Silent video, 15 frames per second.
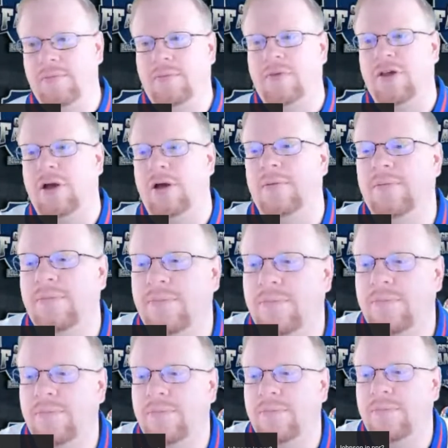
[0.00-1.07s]
So
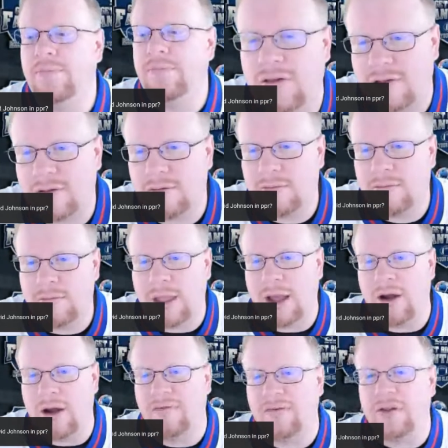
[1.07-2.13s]
that's just
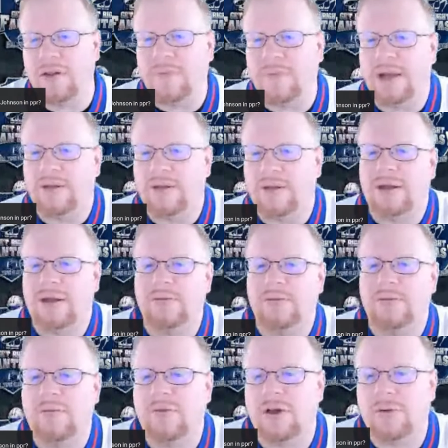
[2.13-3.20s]
how I feel about
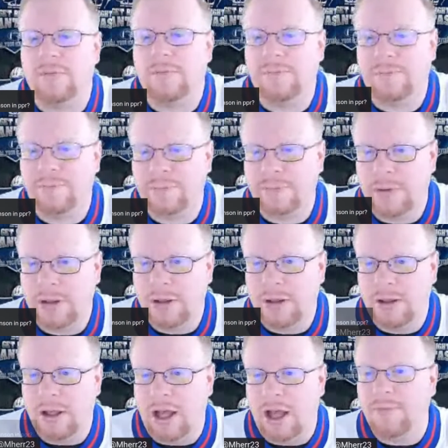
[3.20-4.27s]
that. So
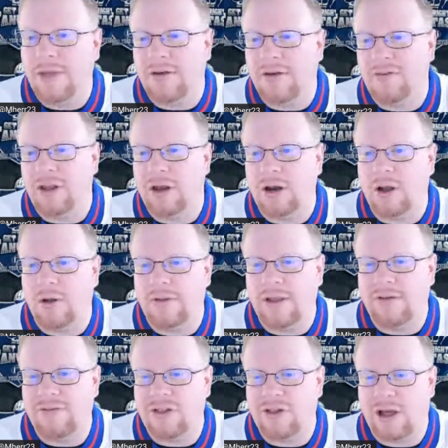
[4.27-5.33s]
I'm definitely going to go
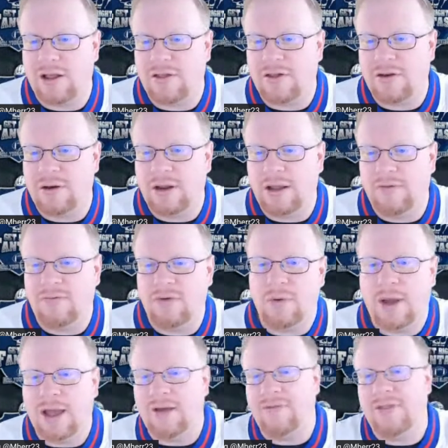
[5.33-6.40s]
David Johnson if you
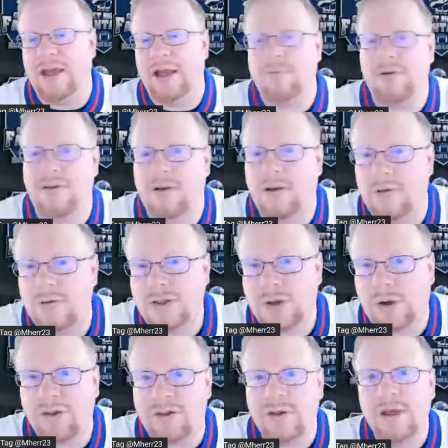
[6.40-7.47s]
have that particular
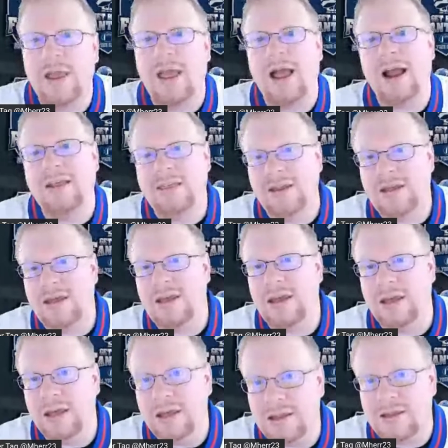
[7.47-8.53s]
choice. I think
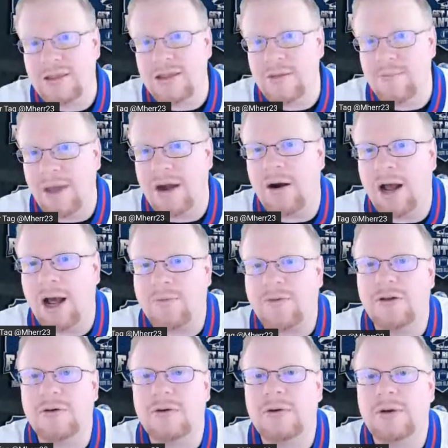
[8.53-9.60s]
he is the better
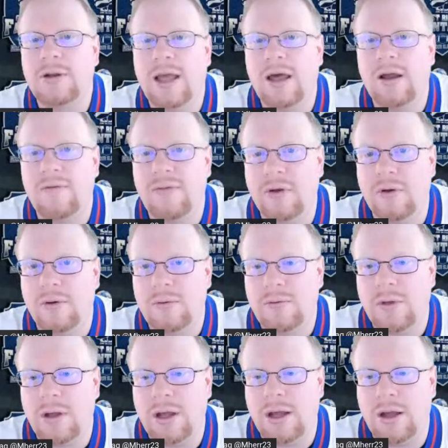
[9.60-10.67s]
option out of
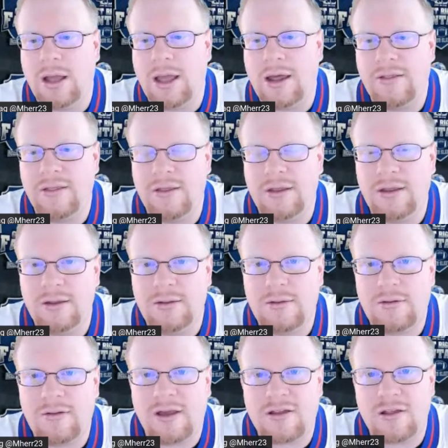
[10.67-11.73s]
the
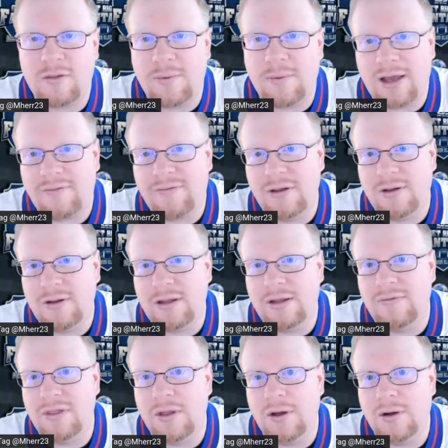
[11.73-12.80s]
Texans backfield.
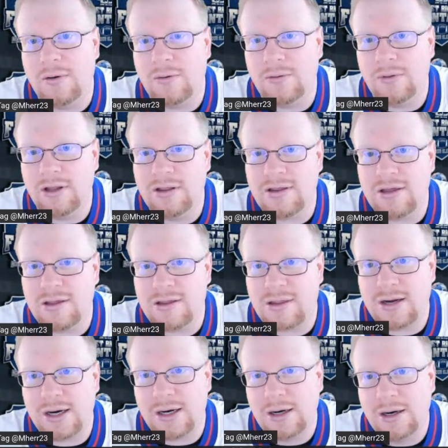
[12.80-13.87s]
Even though Lindsey is
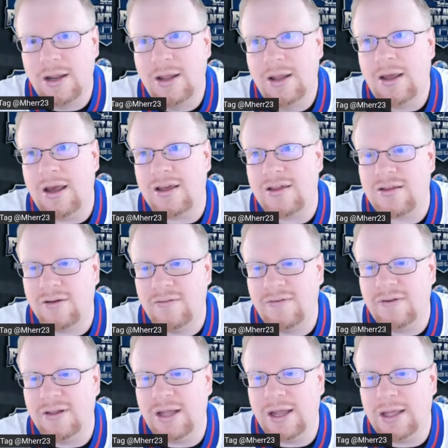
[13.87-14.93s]
there, I still
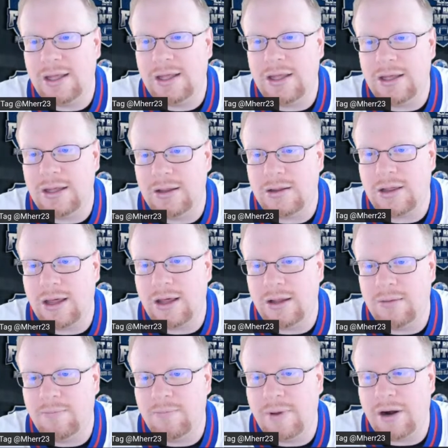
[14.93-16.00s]
feel like he is
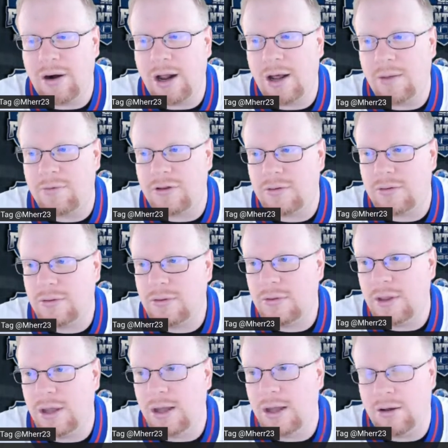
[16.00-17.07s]
a better option.
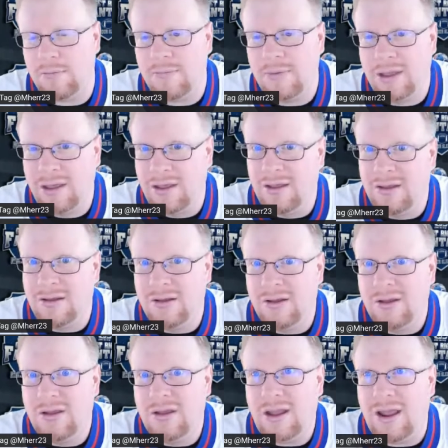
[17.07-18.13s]

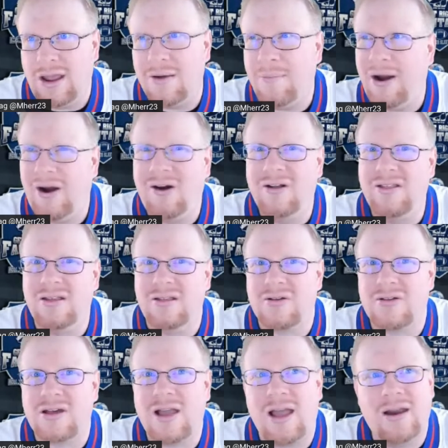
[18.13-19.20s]
And apparently
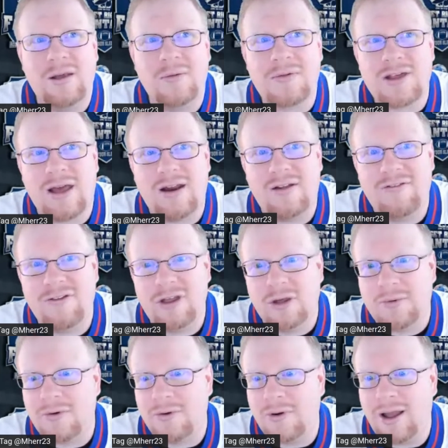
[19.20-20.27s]
there's a guy named Scottie
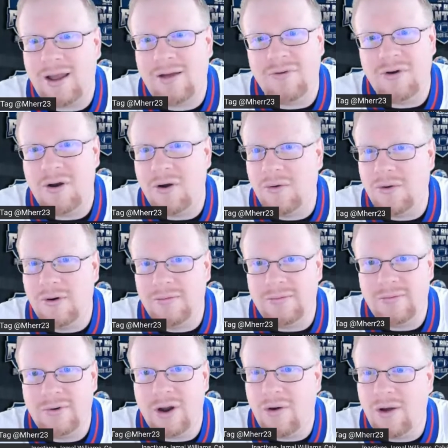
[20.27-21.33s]
Phillips who I have
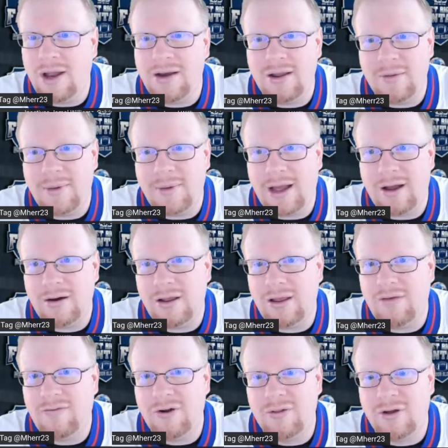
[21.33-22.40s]
no idea about.
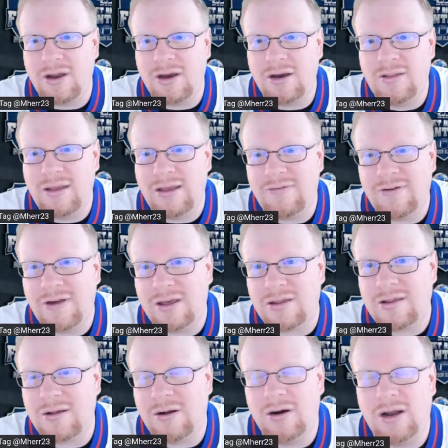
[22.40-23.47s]
If you're looking in
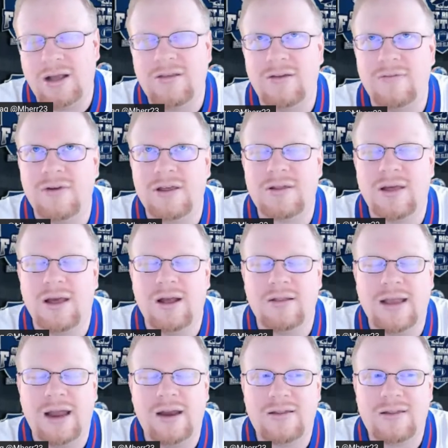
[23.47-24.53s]
DFS or not DFS,
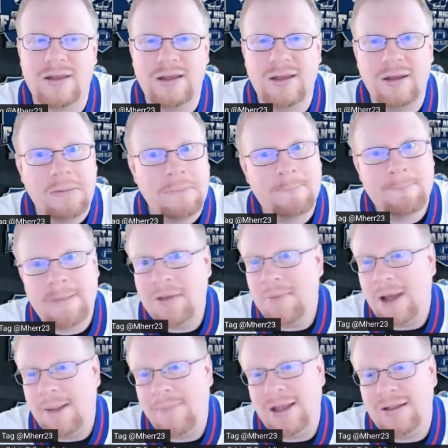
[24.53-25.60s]
Dynasty, he
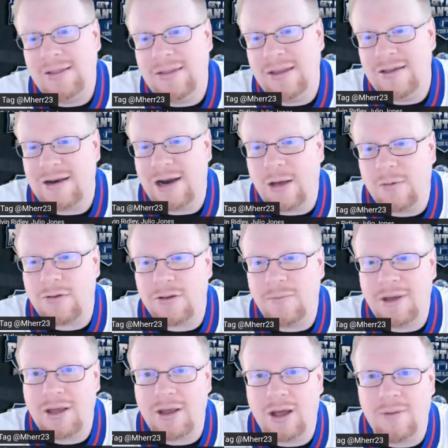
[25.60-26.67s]
might be a decent option
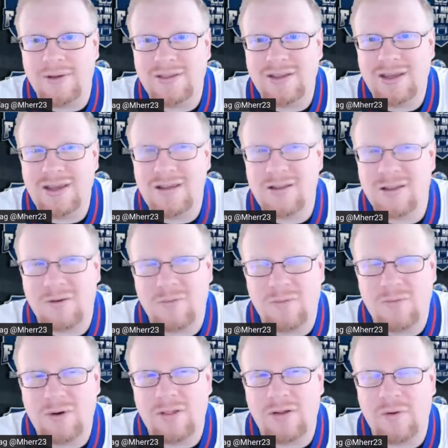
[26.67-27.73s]
pick up. I think he's
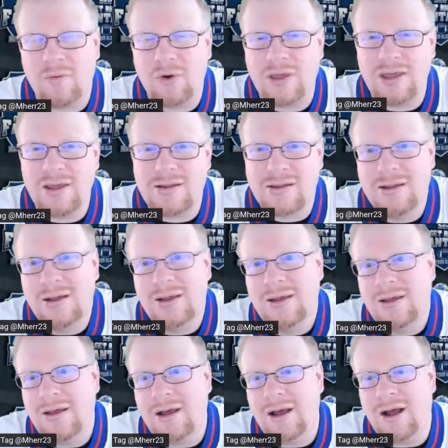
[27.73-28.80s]
one of their rookies
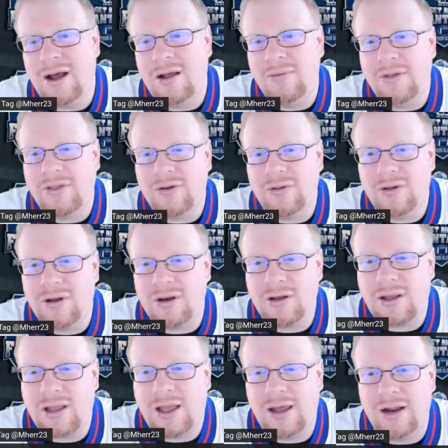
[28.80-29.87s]
that they're looking
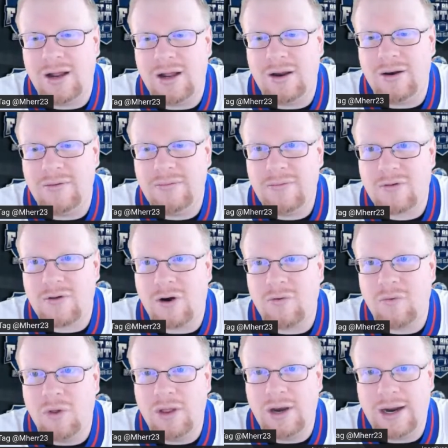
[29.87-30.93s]
to kind of start
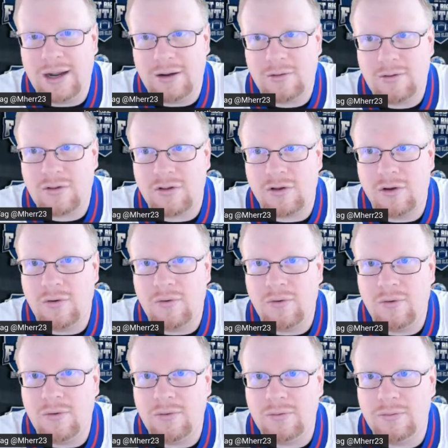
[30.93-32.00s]
rolling out.
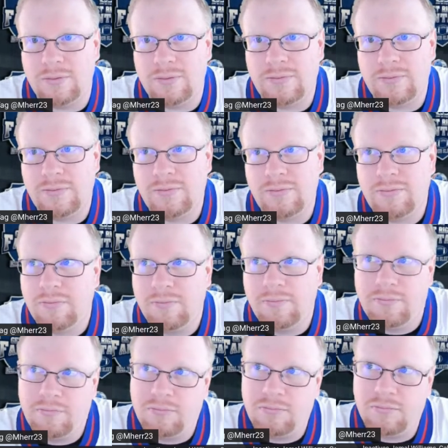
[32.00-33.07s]
So
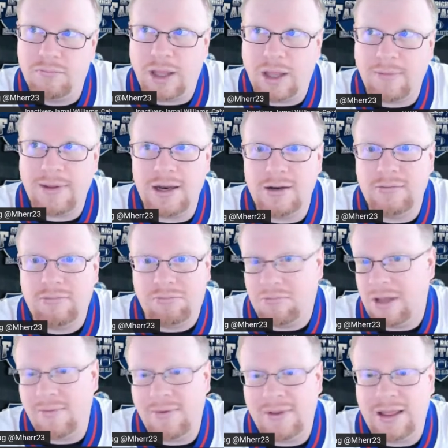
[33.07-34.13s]
maybe
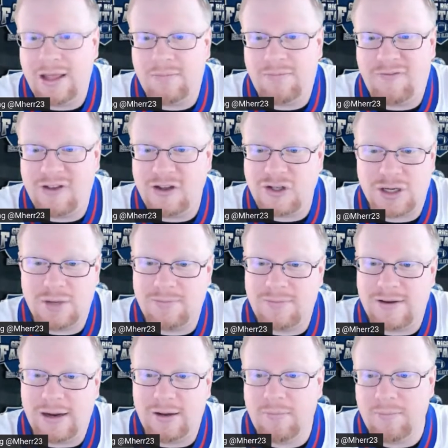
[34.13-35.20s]
they feature
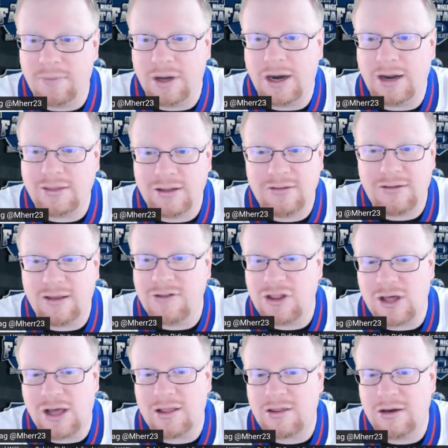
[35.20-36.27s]
him today, but I think David
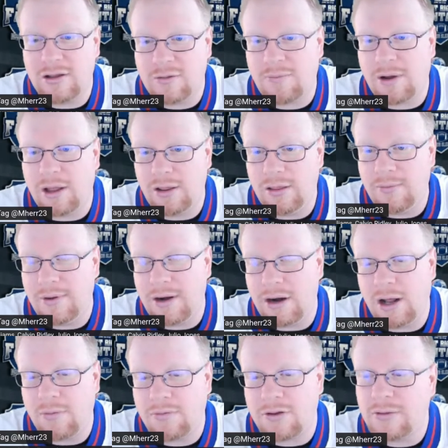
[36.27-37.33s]
Johnson is probably the better
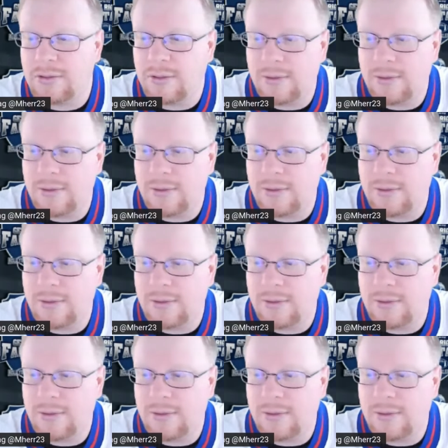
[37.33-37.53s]
option.